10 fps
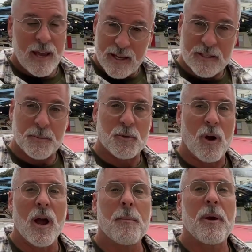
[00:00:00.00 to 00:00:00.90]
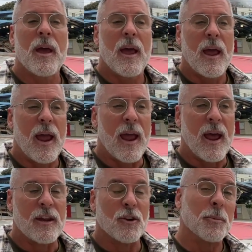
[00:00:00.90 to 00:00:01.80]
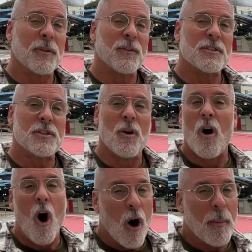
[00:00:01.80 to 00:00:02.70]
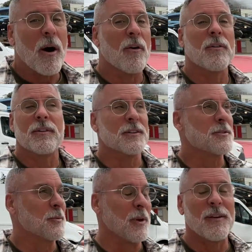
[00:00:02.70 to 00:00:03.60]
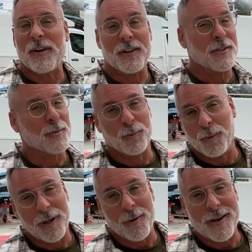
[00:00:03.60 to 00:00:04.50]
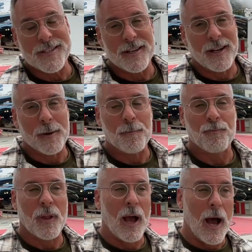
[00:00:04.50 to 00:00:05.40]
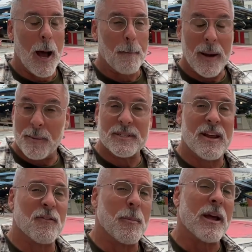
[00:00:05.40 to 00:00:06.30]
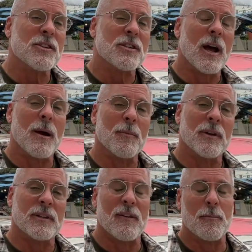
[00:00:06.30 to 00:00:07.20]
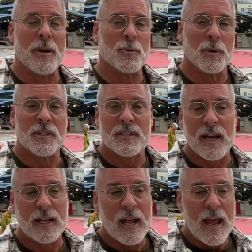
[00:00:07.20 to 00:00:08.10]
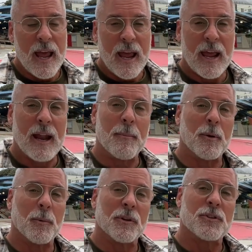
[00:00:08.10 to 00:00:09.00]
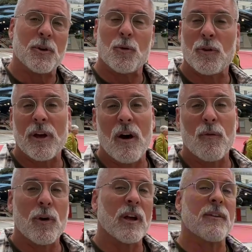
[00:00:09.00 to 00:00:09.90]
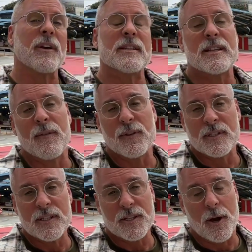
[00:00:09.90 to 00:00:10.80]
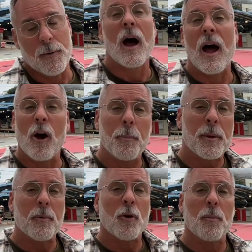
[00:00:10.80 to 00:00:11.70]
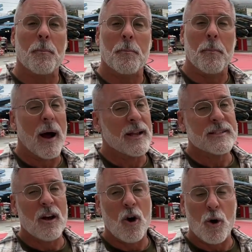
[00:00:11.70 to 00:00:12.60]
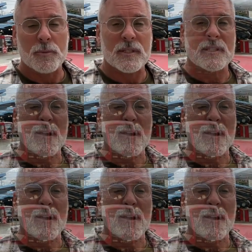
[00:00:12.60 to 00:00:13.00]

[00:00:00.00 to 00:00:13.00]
hit subscribe and you'll be the first to know all about this, living in this really great city. My name is David Mensch. I'm with David Mensch Real Estate, and I'm a realtor in Northern California living in San Francisco. I help people buy and sell homes in